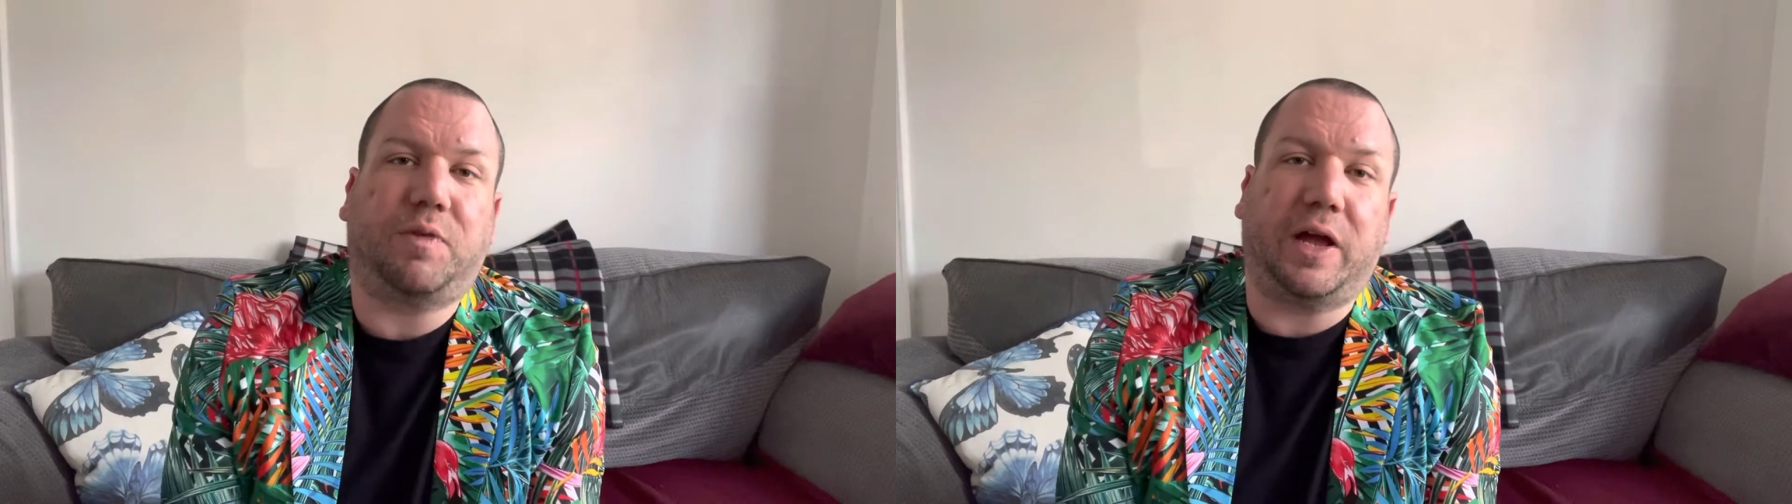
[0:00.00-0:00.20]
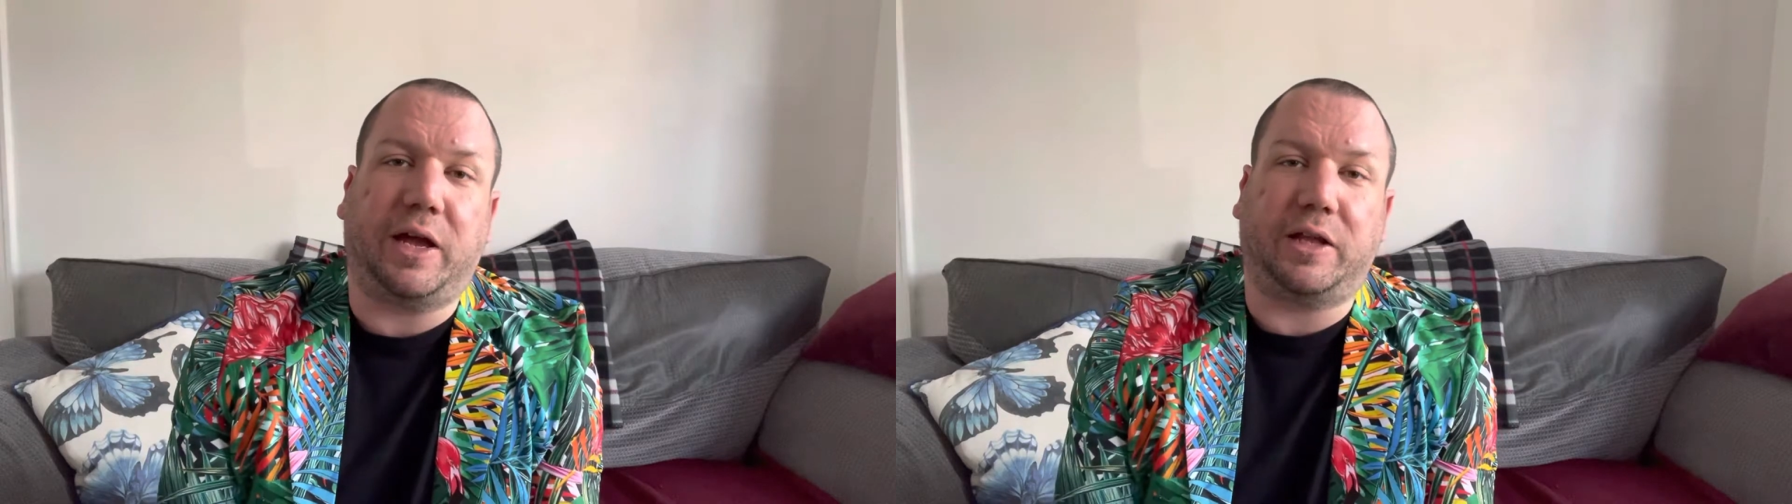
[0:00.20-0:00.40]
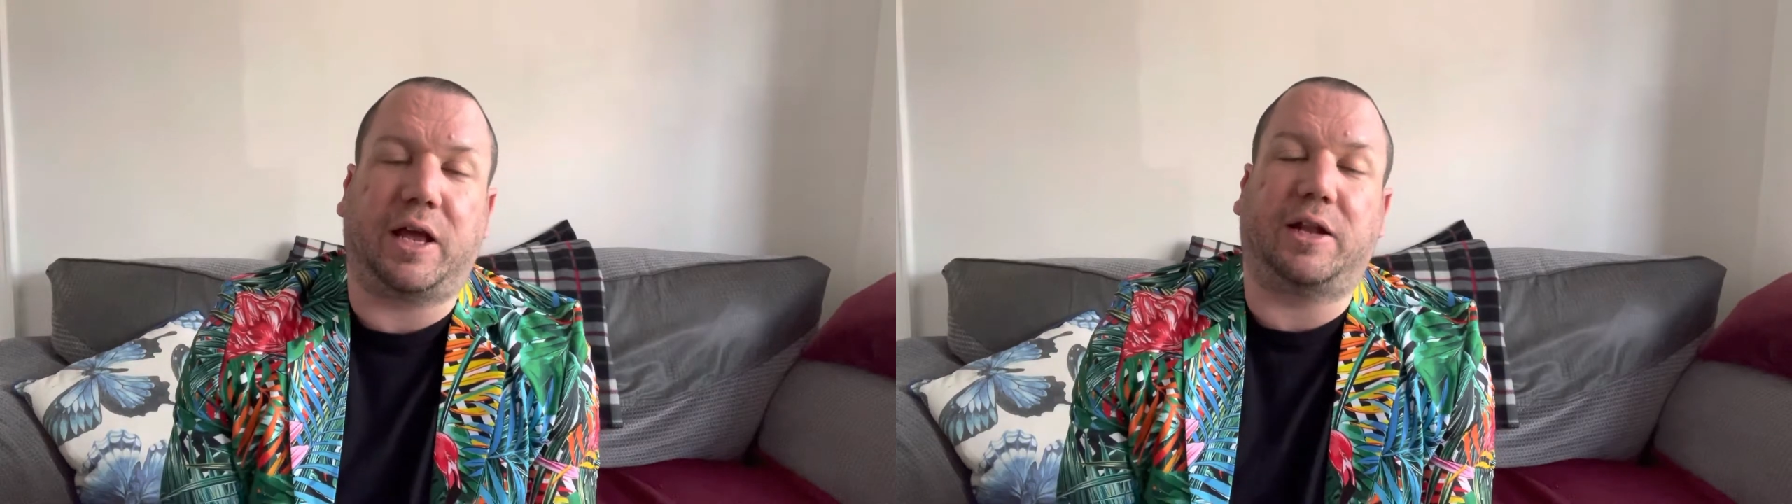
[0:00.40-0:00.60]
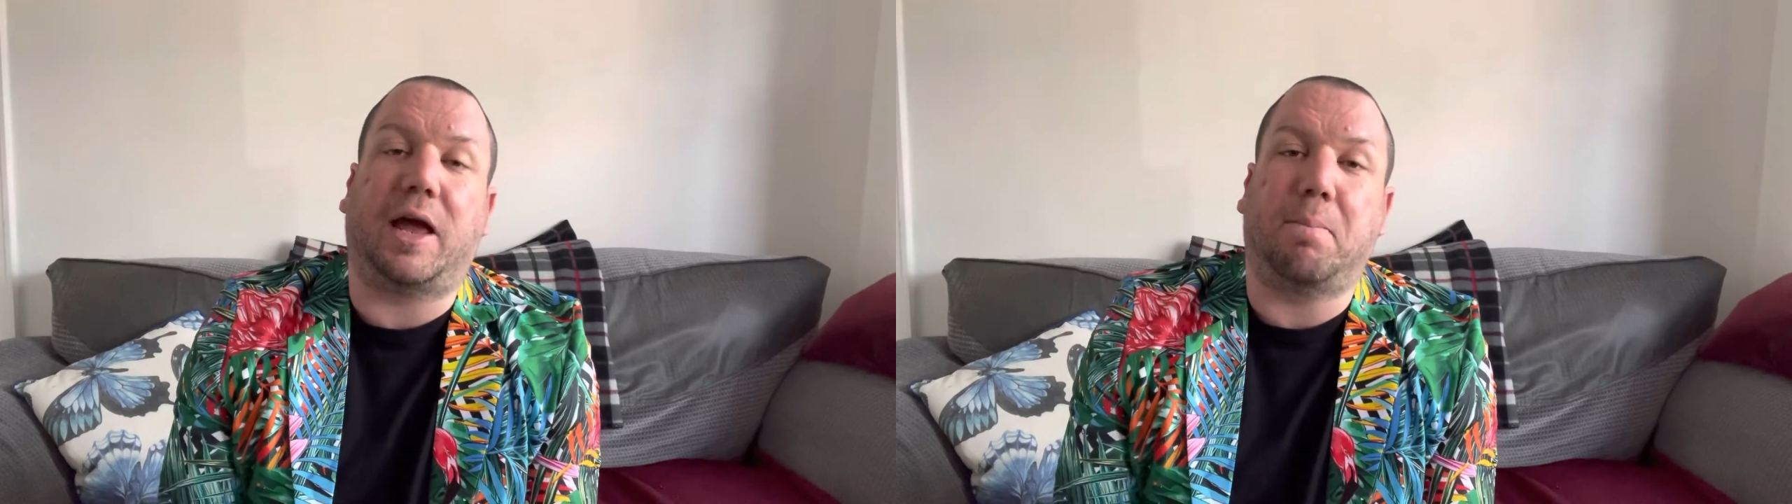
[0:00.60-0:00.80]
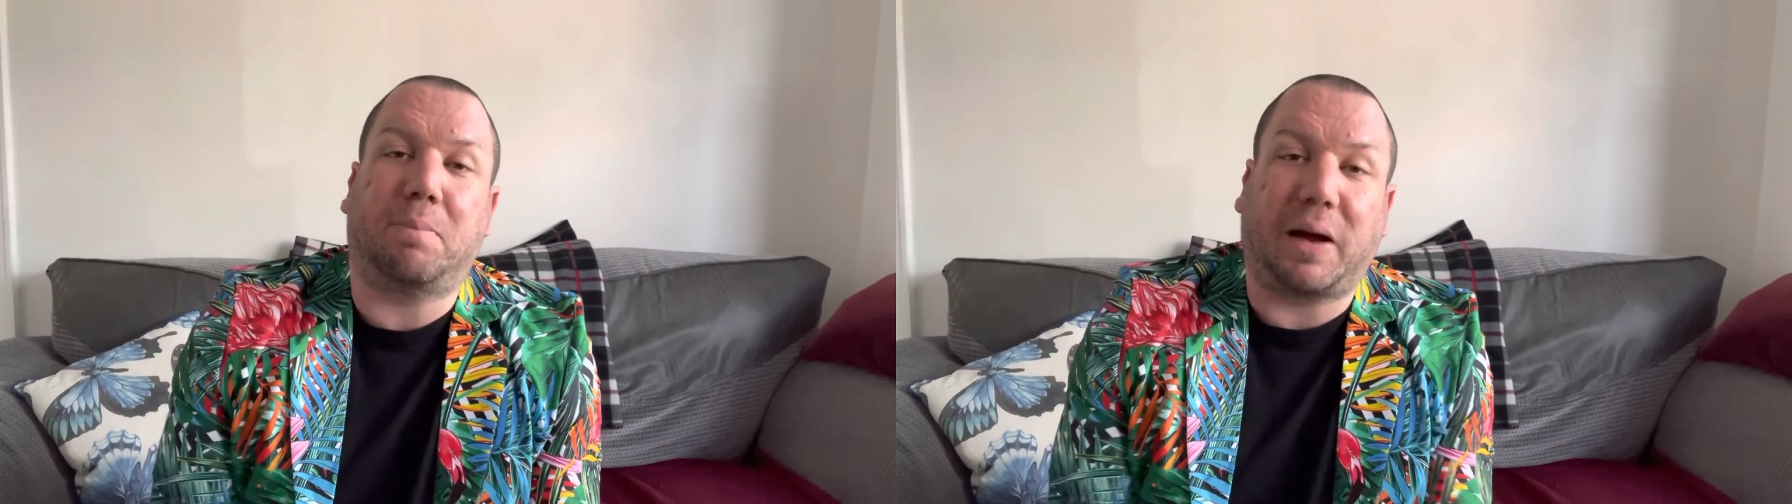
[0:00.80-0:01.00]
that he did
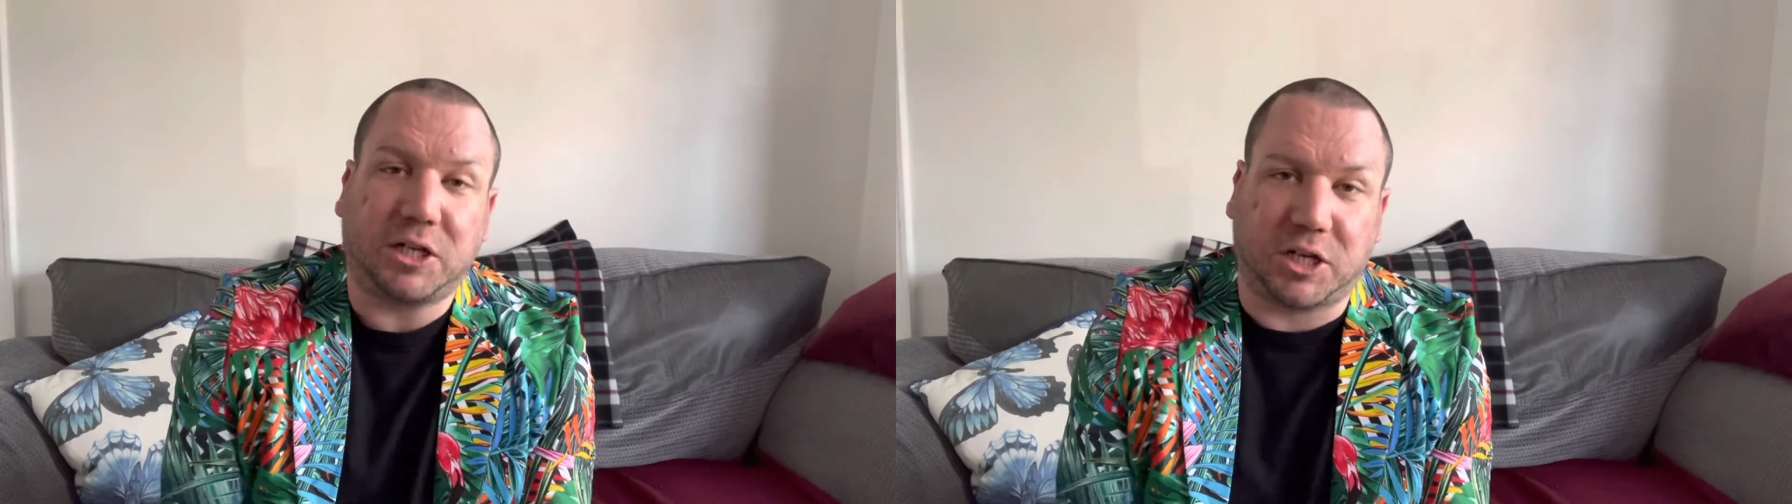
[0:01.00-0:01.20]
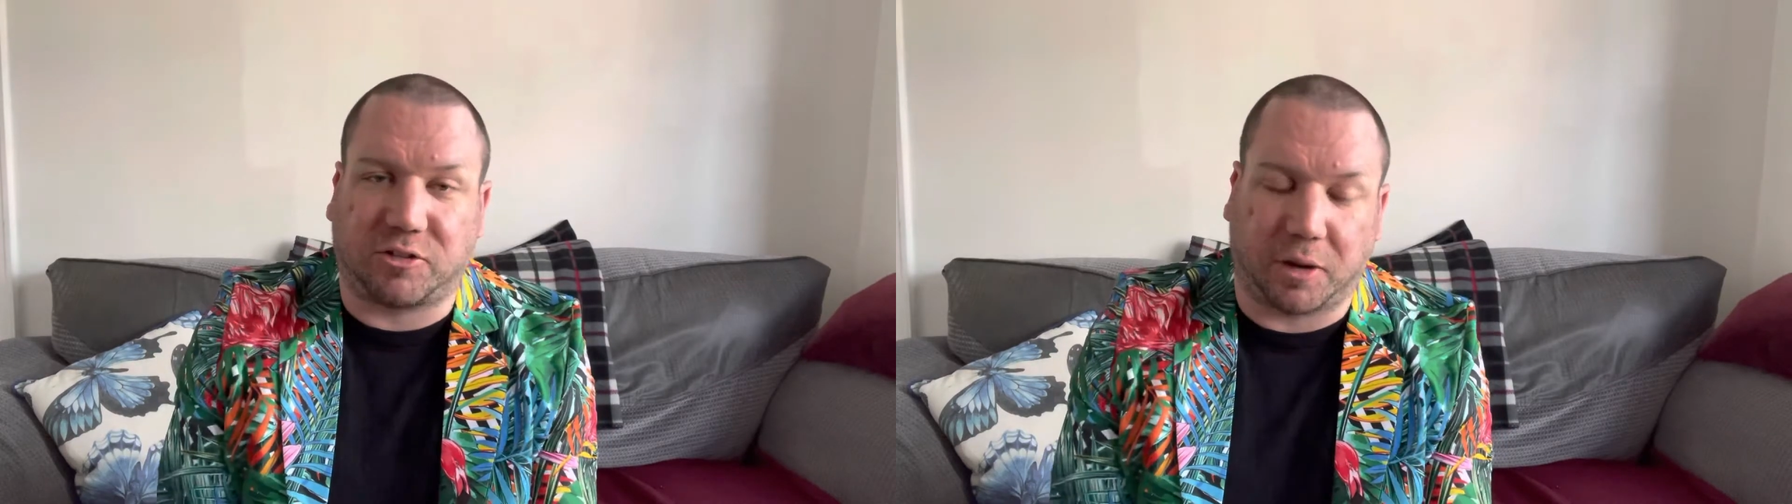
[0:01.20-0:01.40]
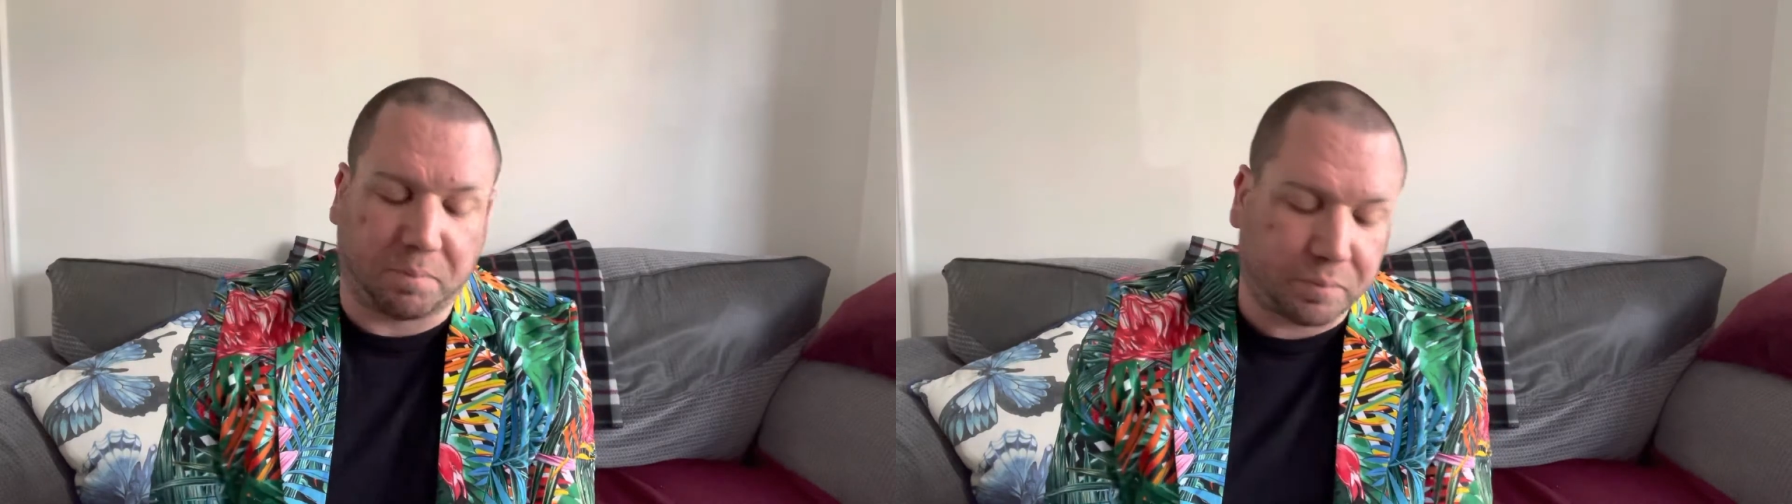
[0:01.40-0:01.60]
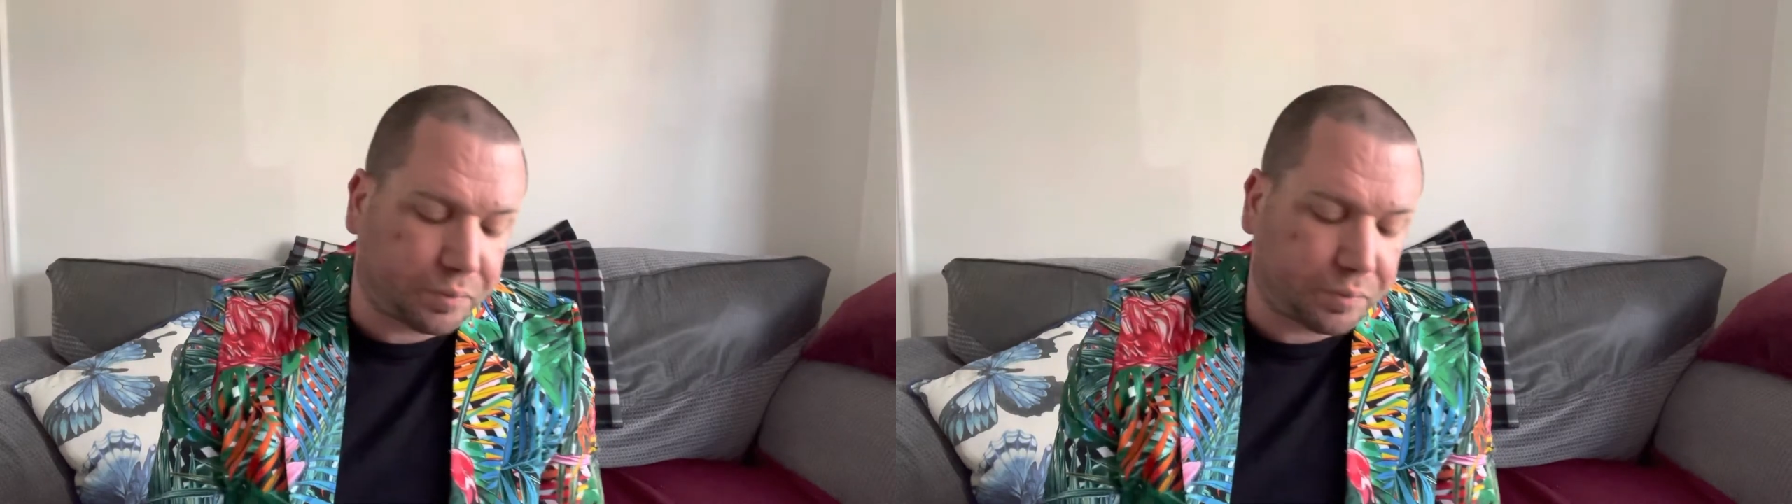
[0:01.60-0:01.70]
in Manchester,